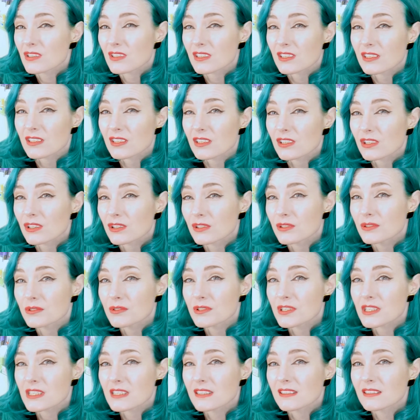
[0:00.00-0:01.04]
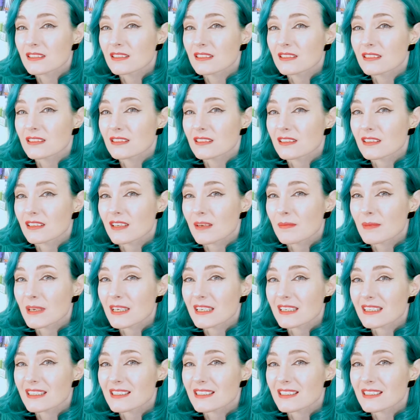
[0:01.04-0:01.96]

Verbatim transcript: the conclusion I mean,